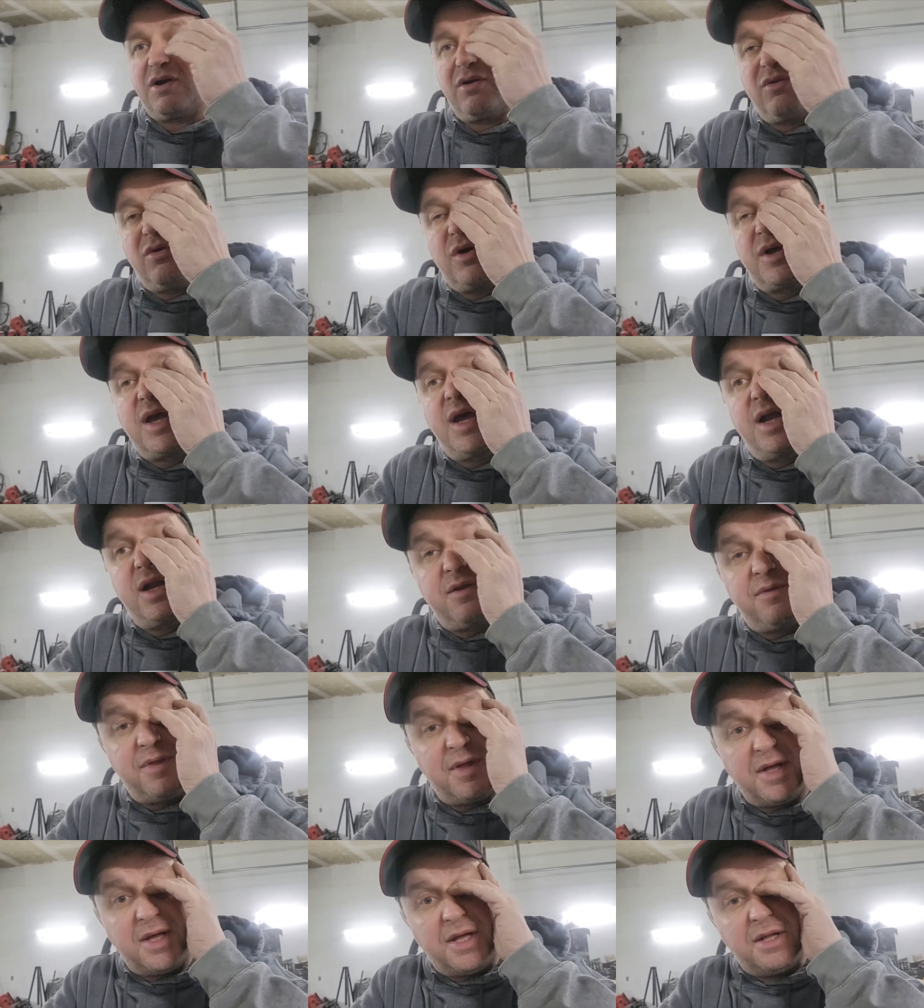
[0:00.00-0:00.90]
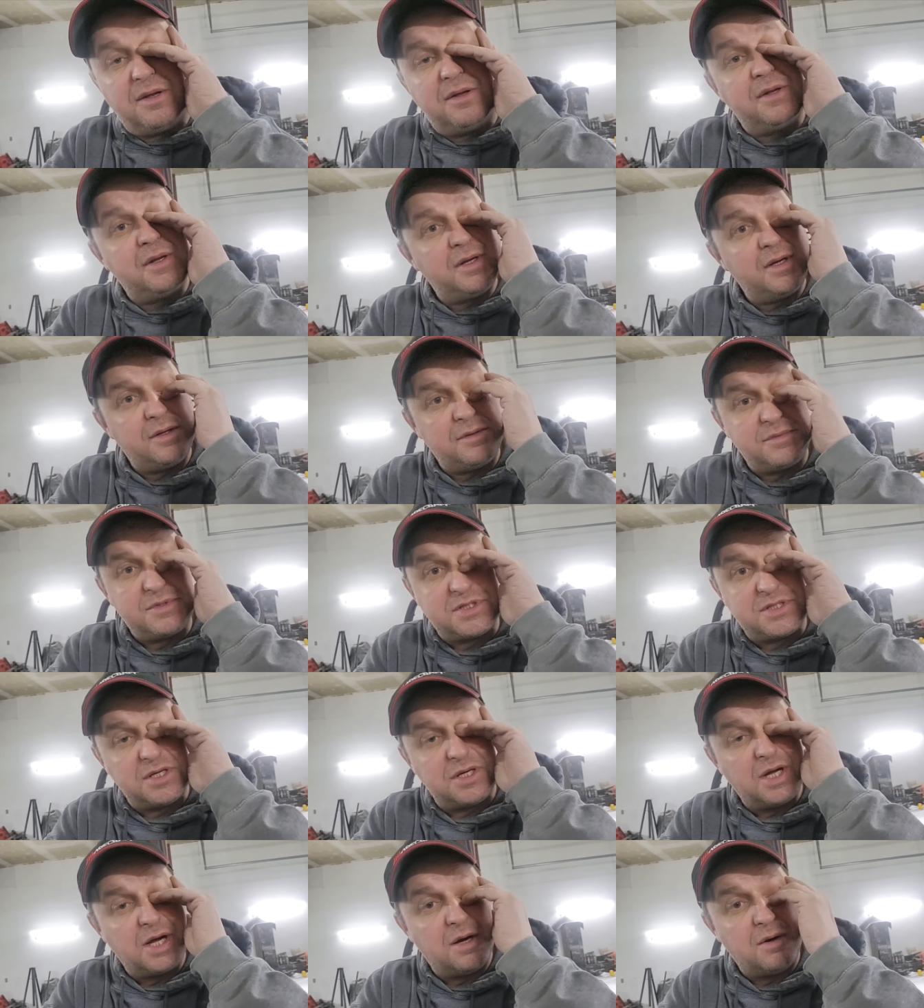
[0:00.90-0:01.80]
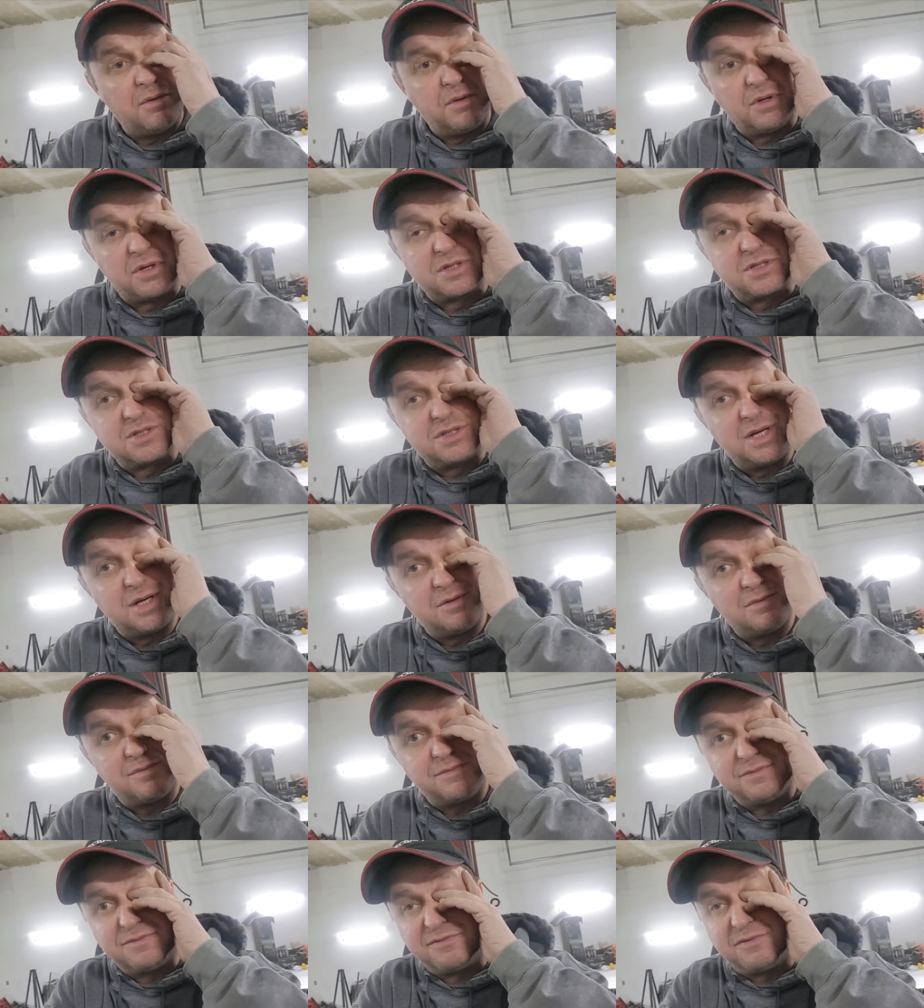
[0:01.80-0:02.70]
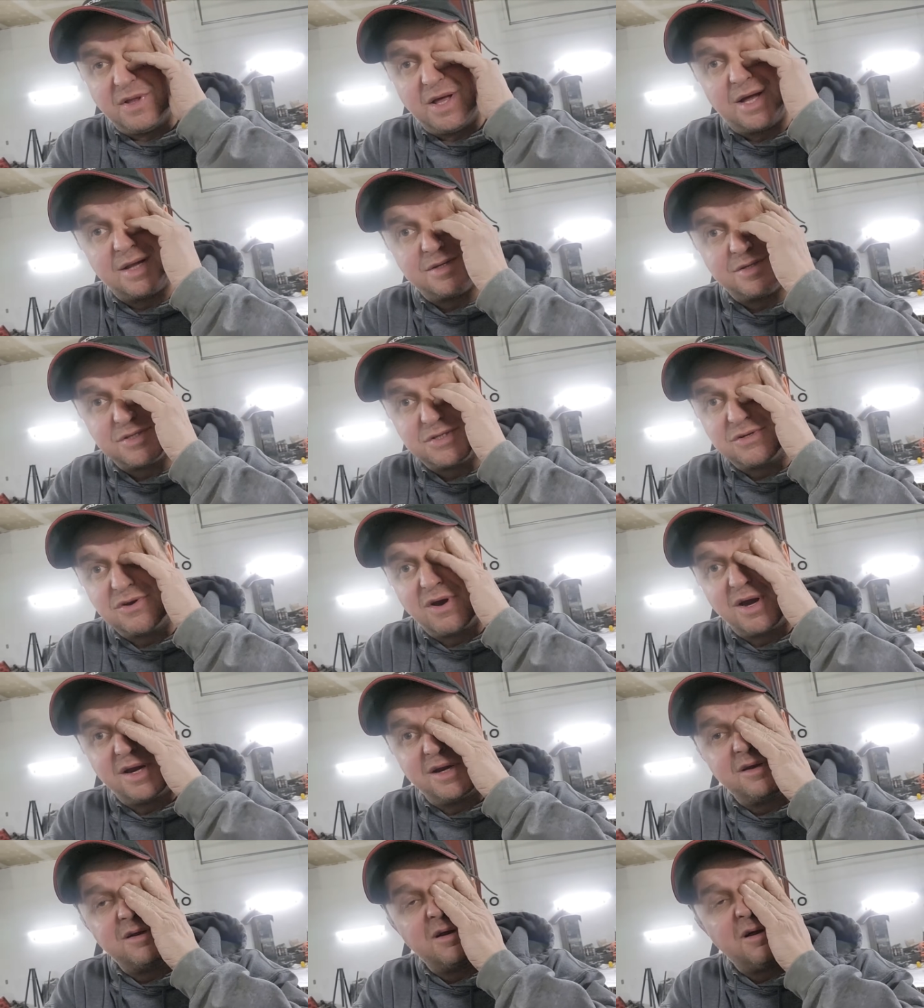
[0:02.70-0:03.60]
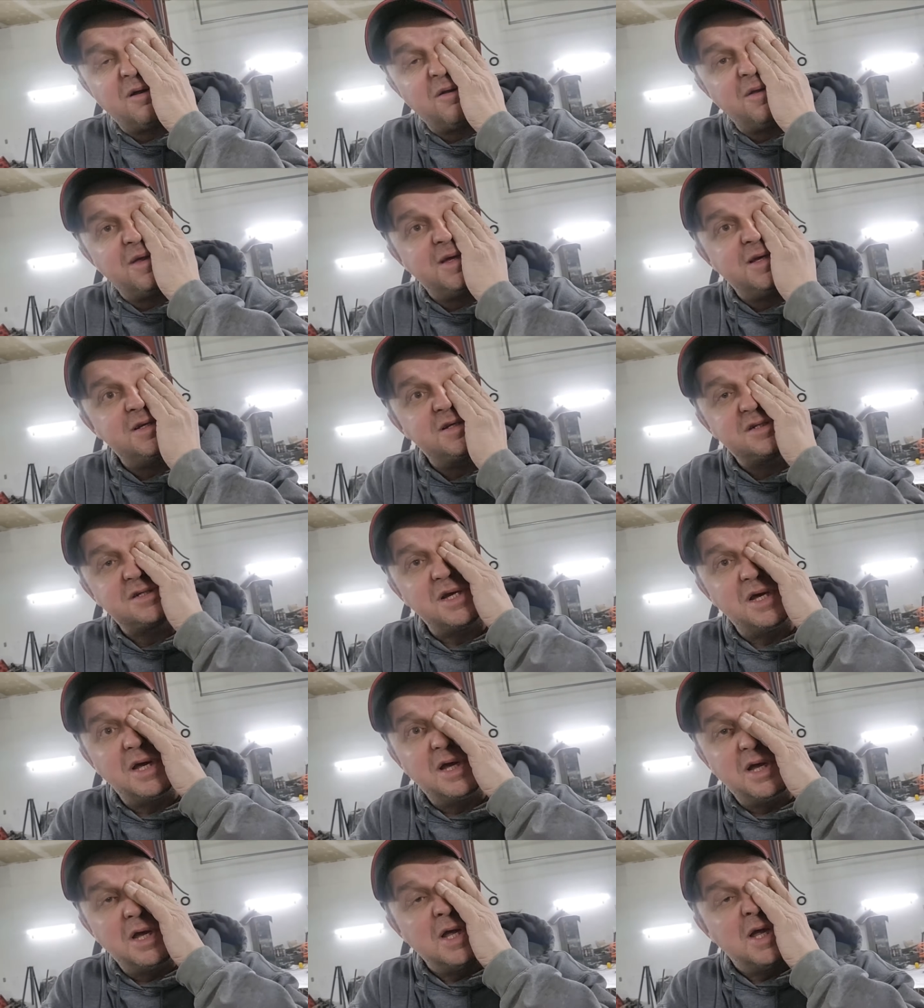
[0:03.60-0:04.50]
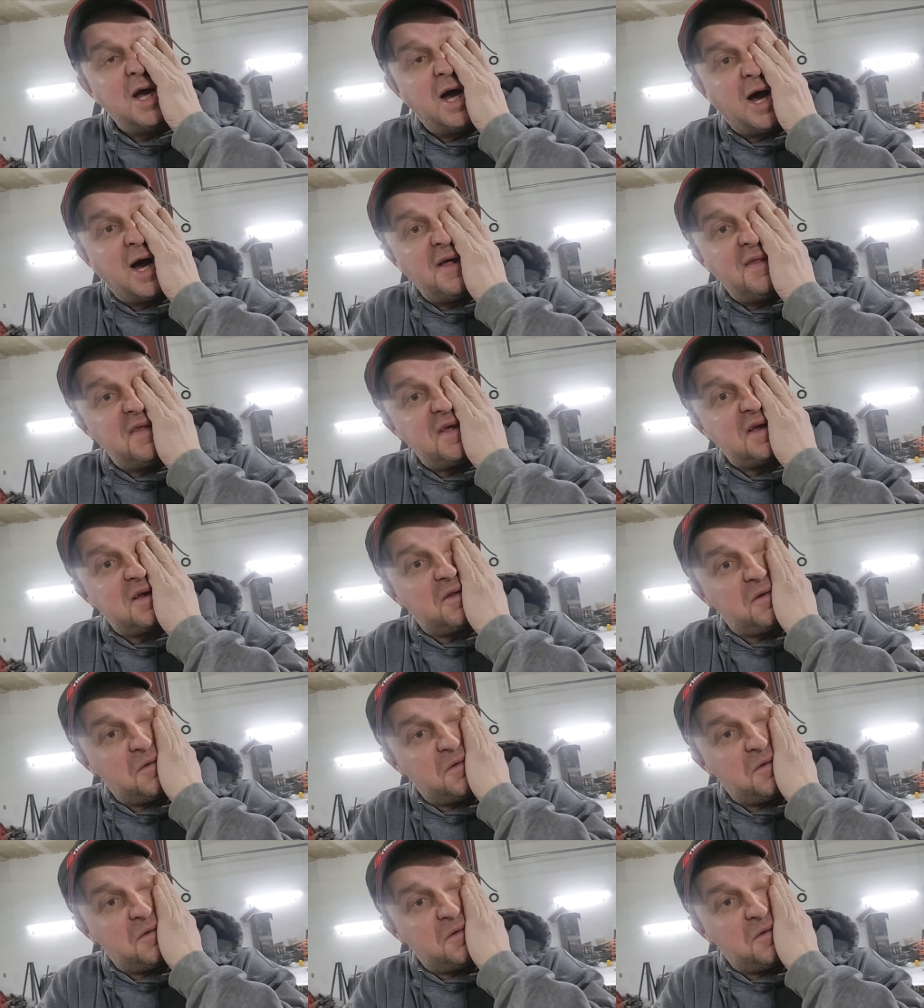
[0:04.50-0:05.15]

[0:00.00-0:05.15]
look at it then, see how it looks and how flat and straight it all is. I think